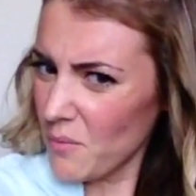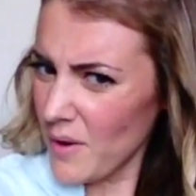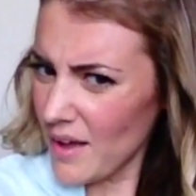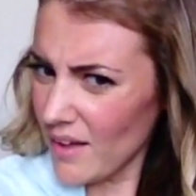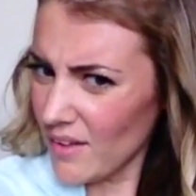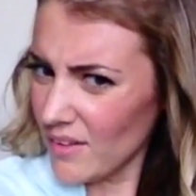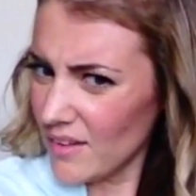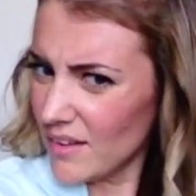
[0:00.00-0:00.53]

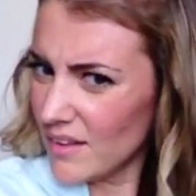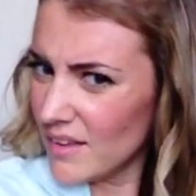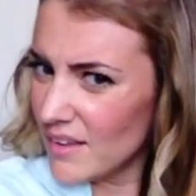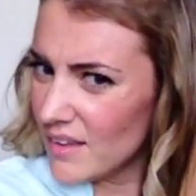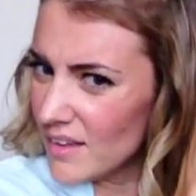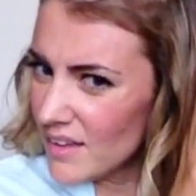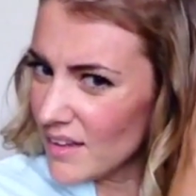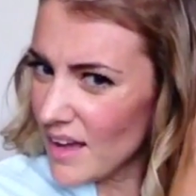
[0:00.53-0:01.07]
well,
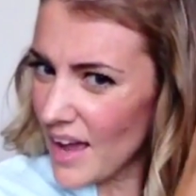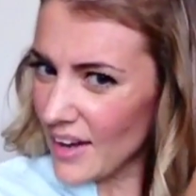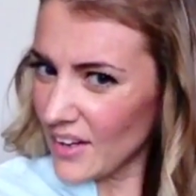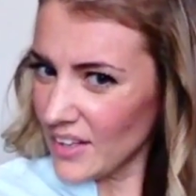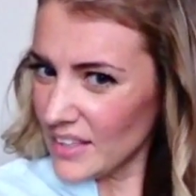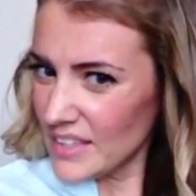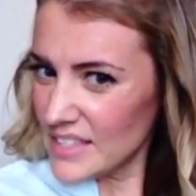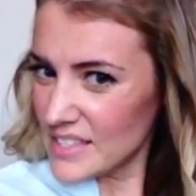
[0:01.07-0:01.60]
I
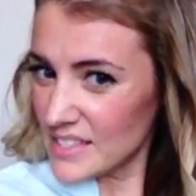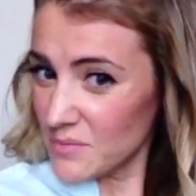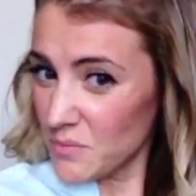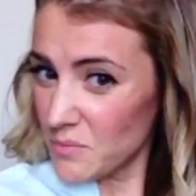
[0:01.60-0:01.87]
could at least